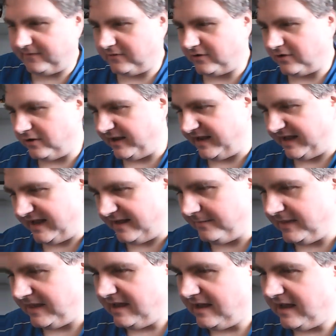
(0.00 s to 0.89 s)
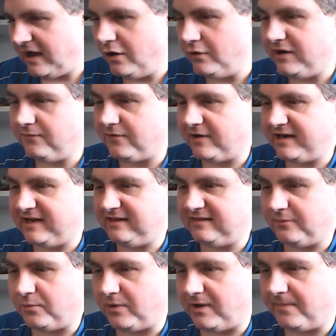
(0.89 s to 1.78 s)
got here. Only running
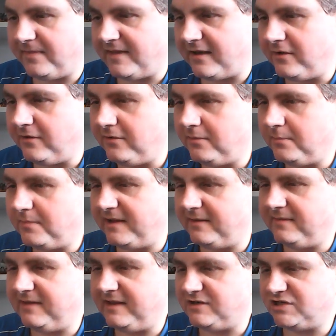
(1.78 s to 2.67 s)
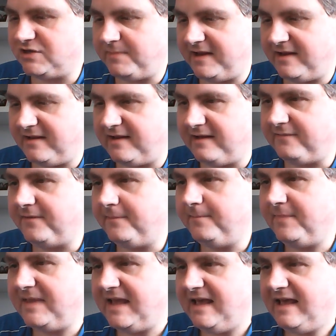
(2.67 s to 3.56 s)
the one though, but this should be enough.
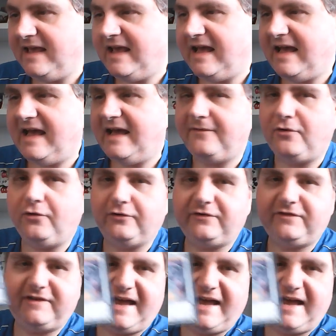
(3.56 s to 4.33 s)
Of course,